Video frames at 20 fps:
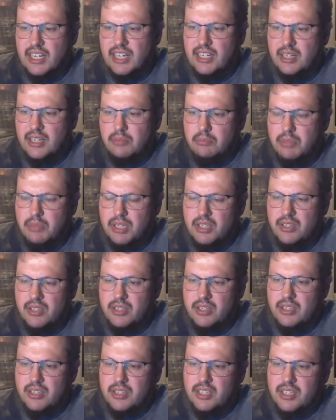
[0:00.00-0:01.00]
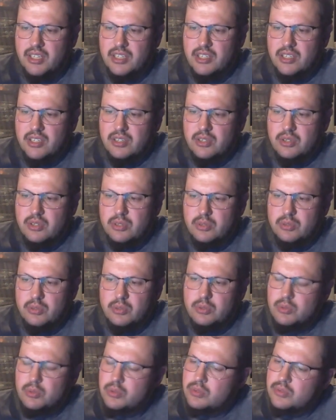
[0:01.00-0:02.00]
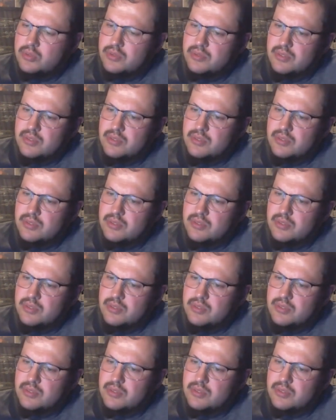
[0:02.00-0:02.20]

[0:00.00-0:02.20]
Aiden Miller, who